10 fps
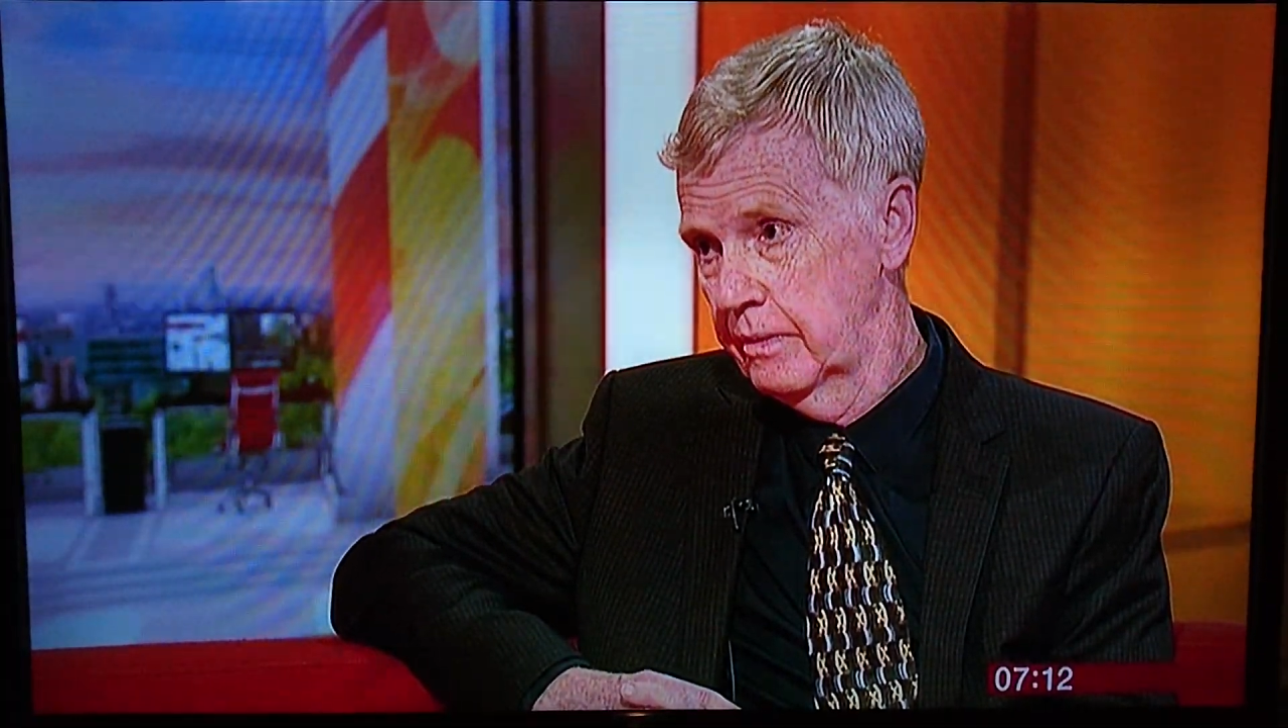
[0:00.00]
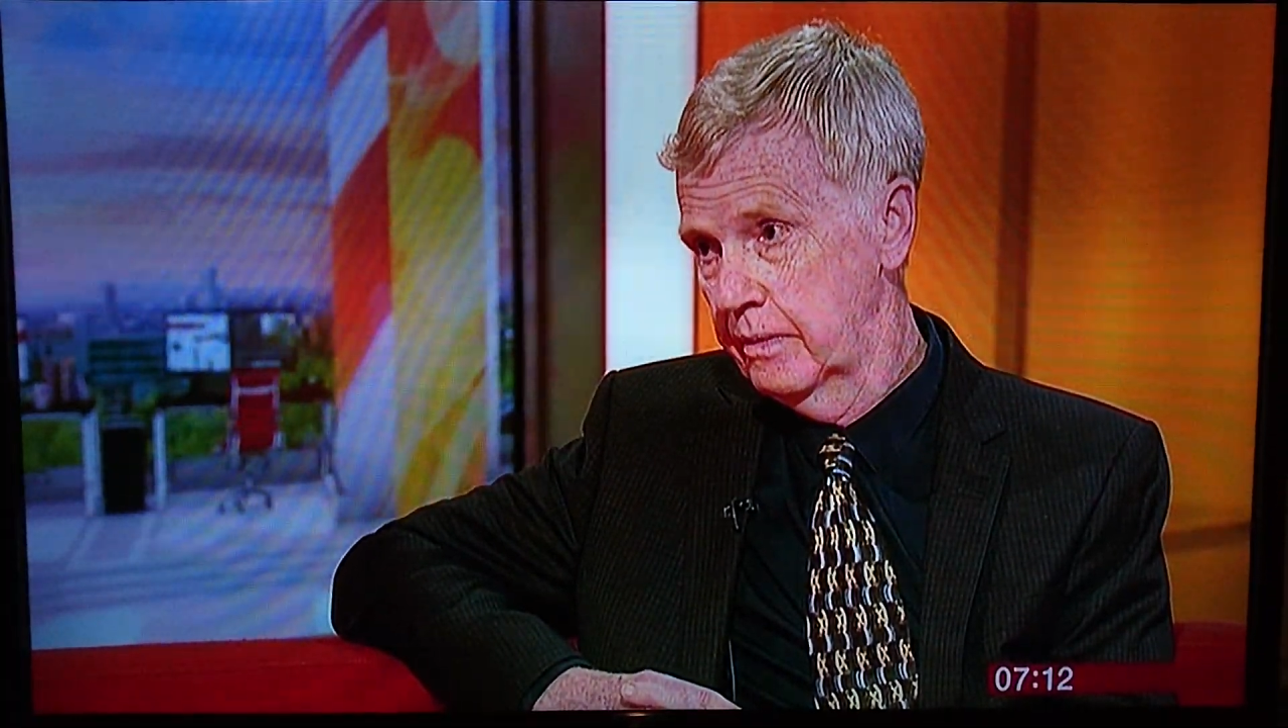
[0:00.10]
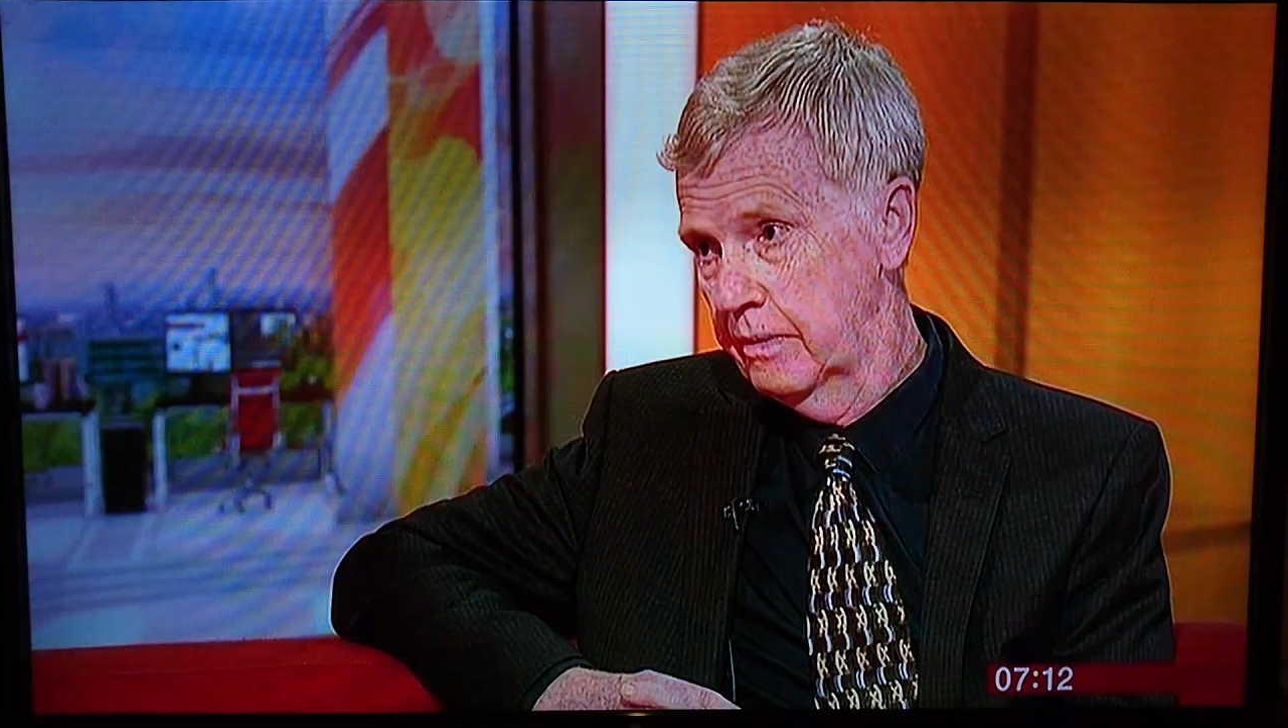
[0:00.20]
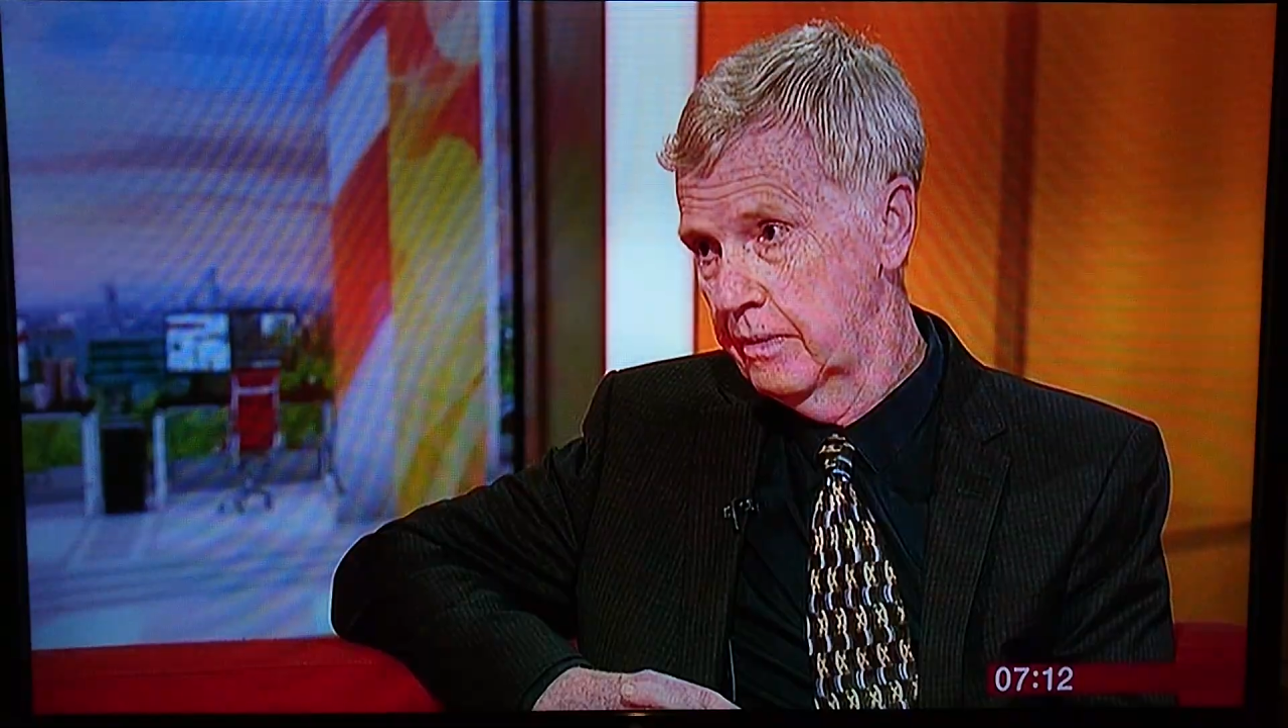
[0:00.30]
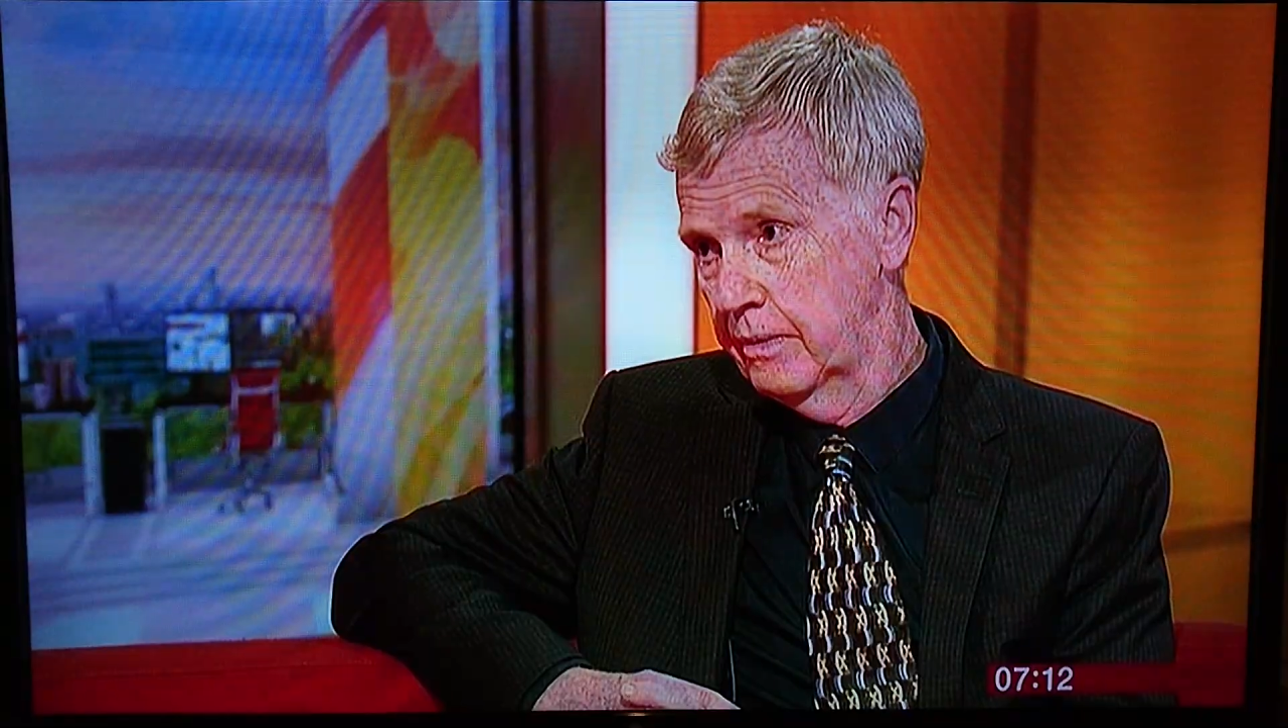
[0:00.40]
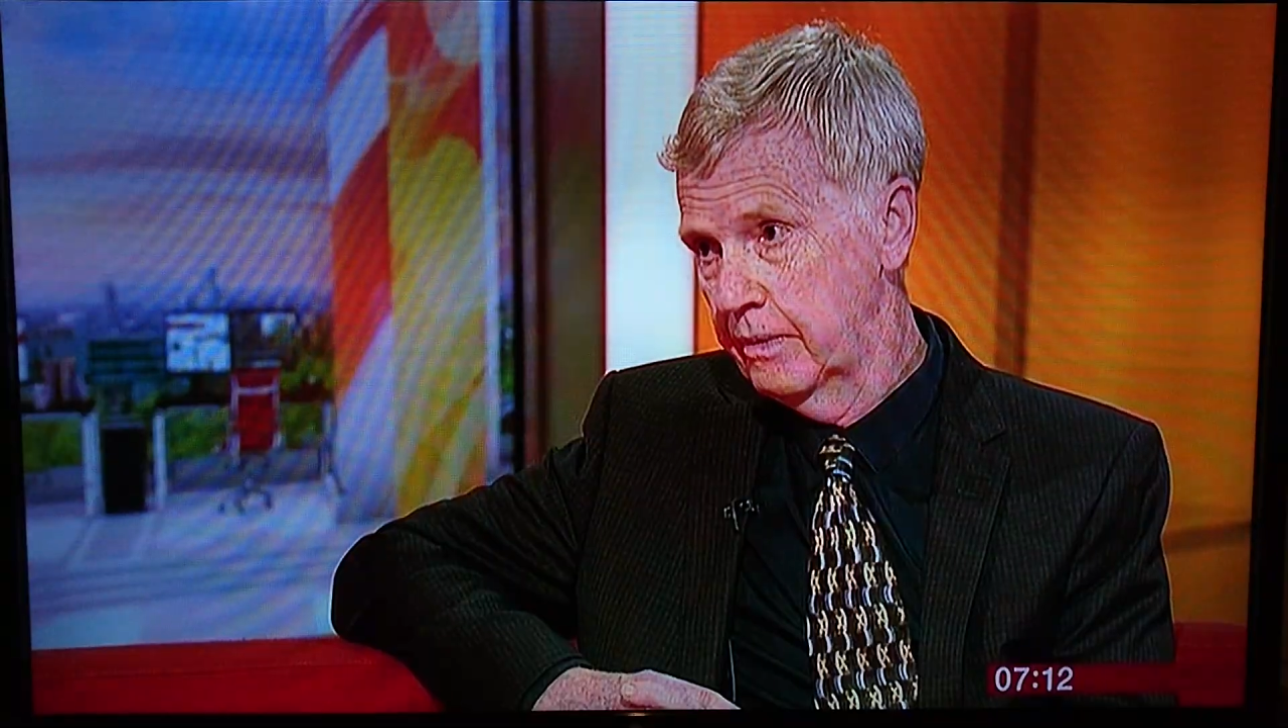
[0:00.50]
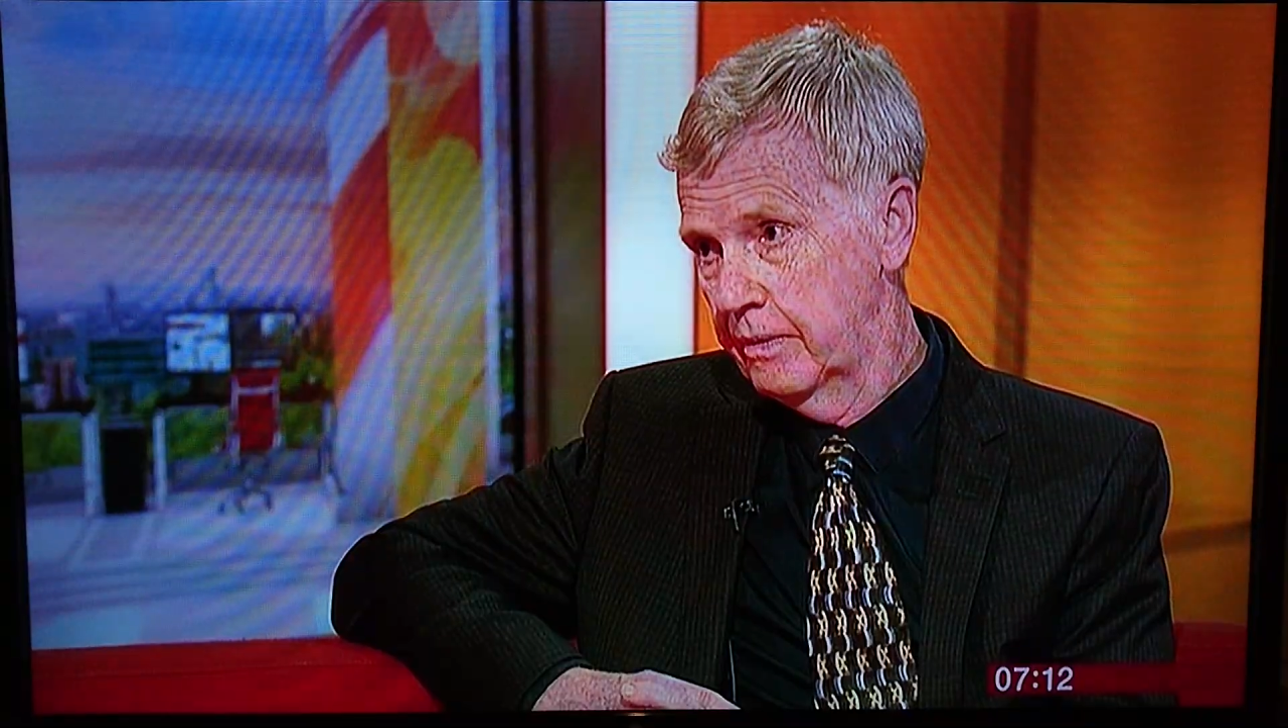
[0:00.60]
Organization